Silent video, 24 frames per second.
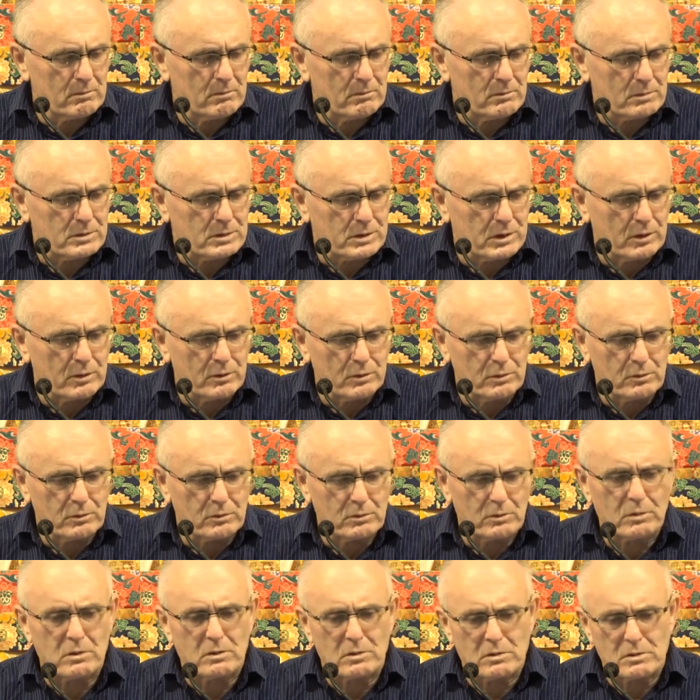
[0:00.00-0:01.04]
So
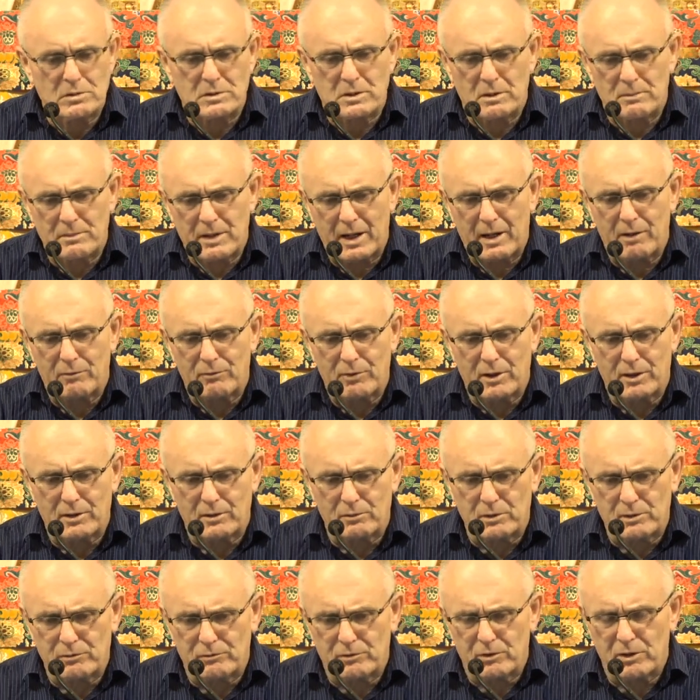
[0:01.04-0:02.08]
somehow or other
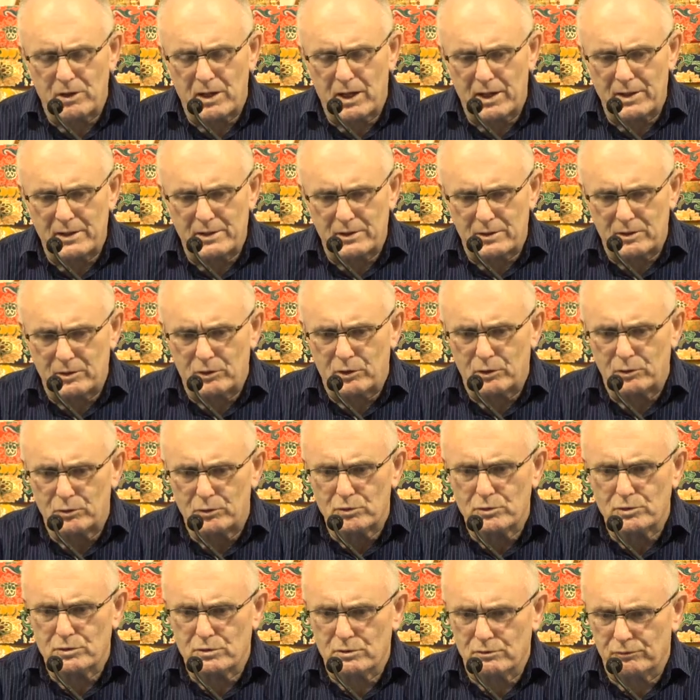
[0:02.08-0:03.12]
we've created the
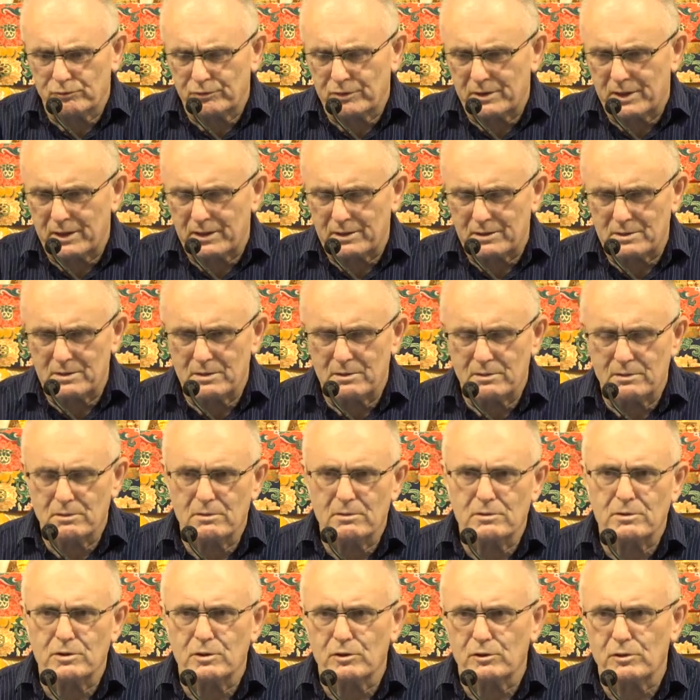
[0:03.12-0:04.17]
cause for that
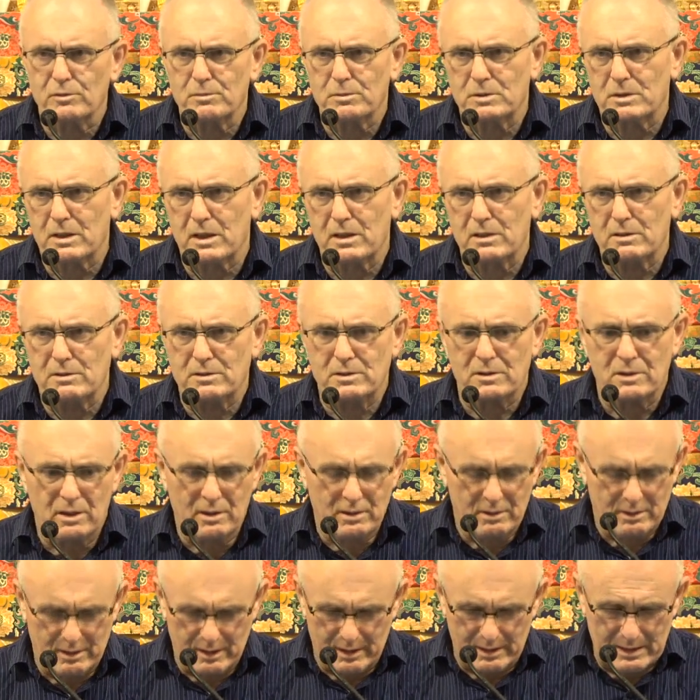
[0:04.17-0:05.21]
circumstance,
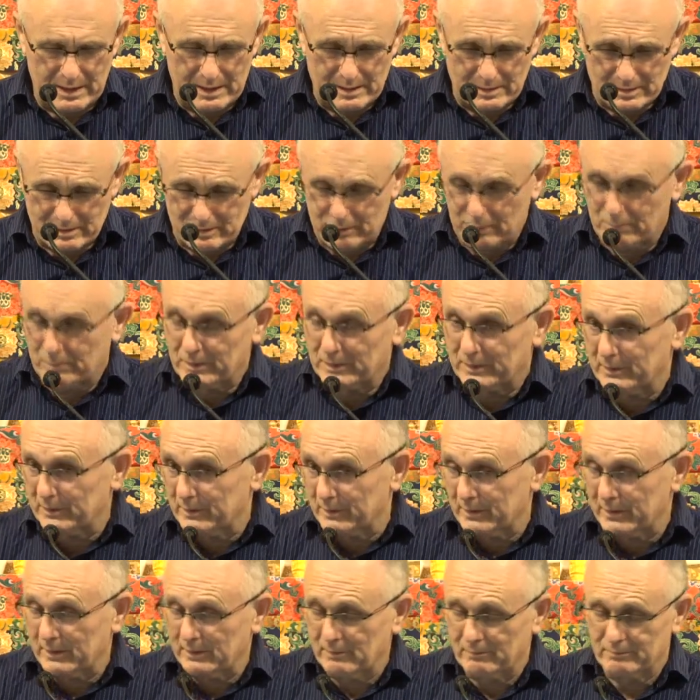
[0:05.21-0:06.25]
and then
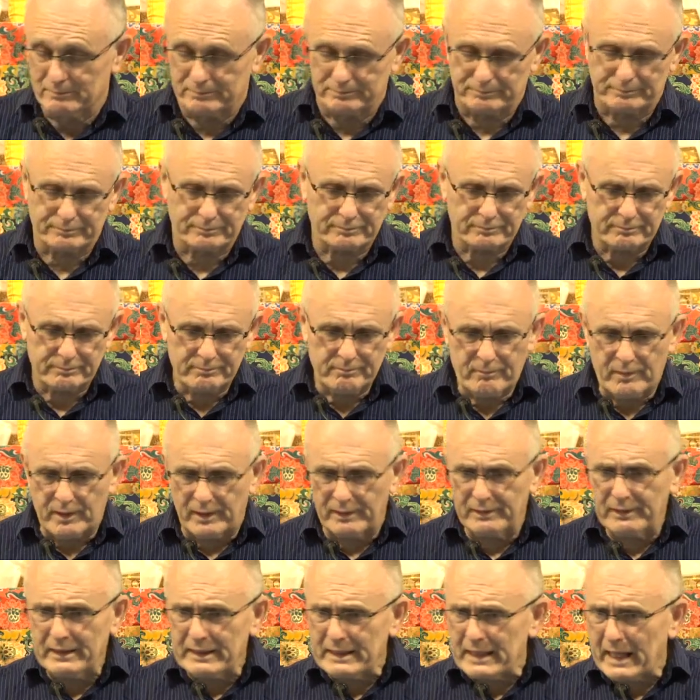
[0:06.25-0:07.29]
similarly
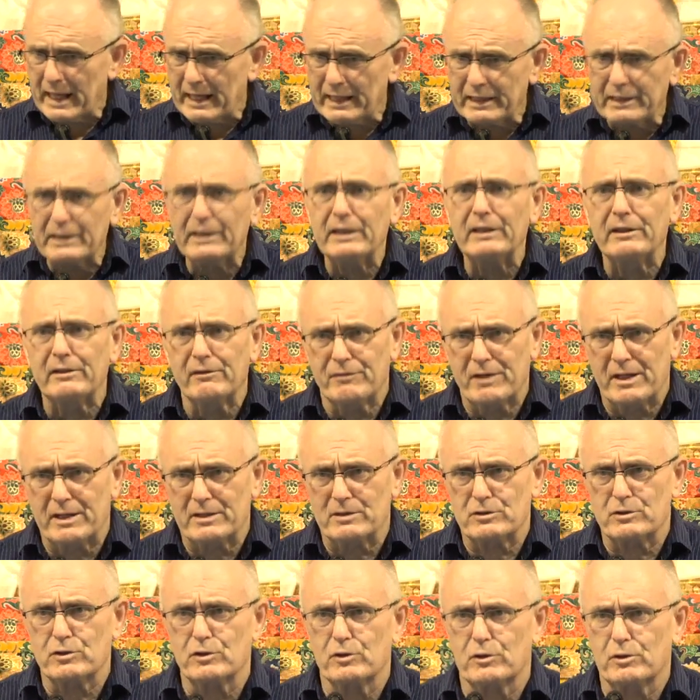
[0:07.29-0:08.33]
the ending of that
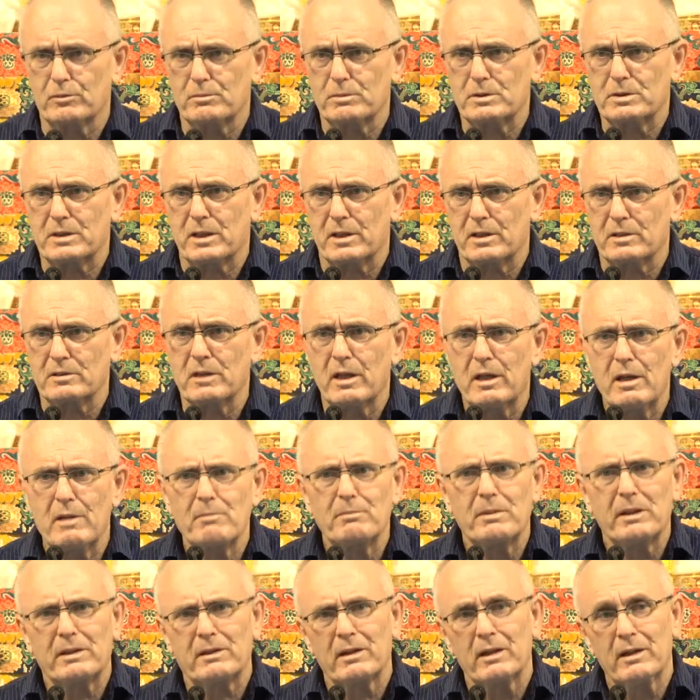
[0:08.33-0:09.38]
circumstance.
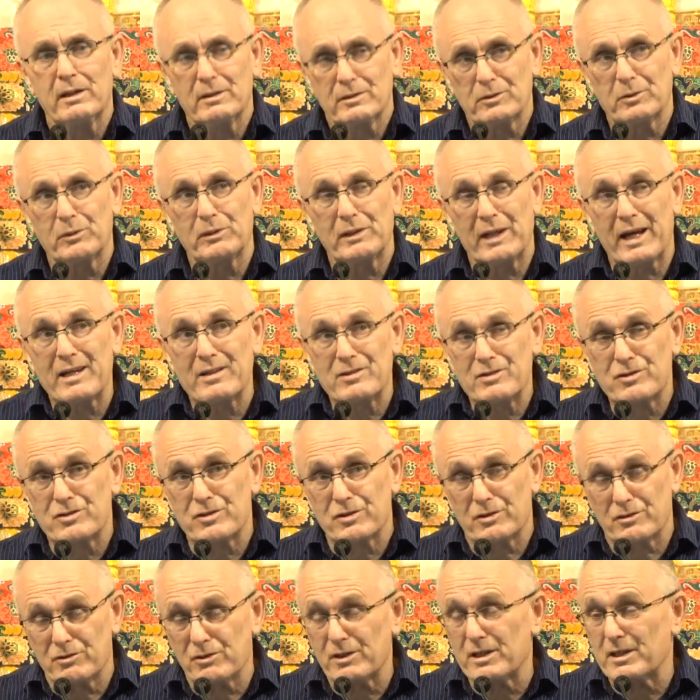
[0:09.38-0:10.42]
But to a large
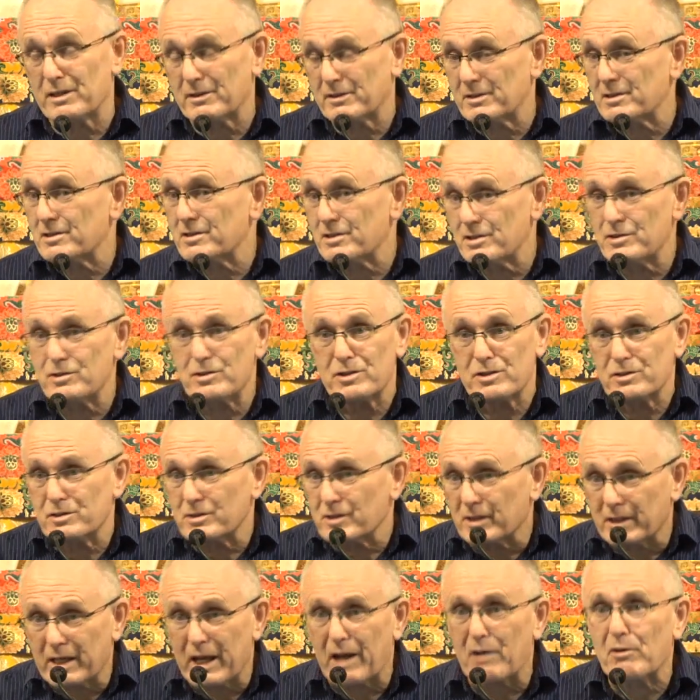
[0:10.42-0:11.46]
degree, this is just a
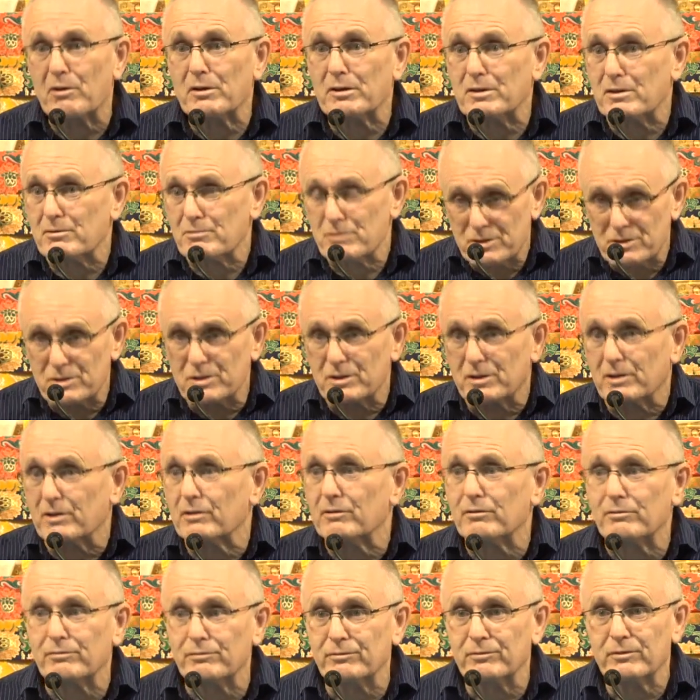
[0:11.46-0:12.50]
characteristic
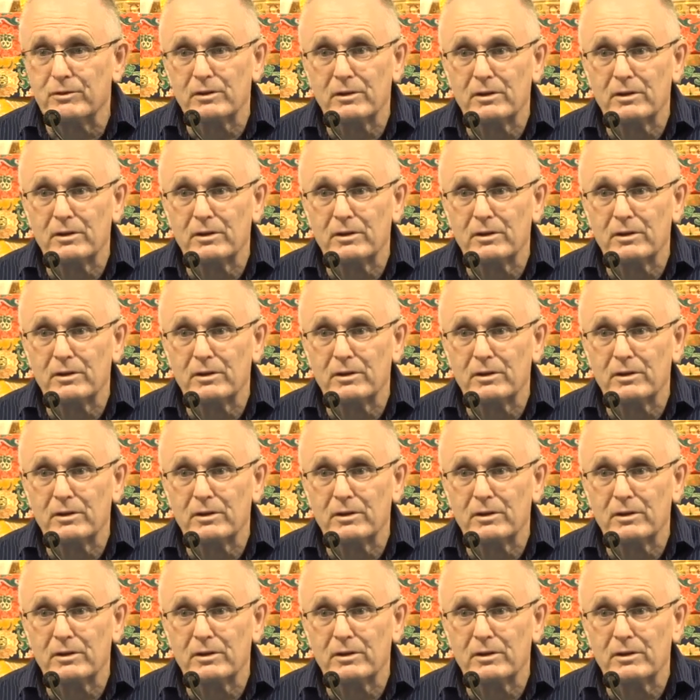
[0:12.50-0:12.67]
of,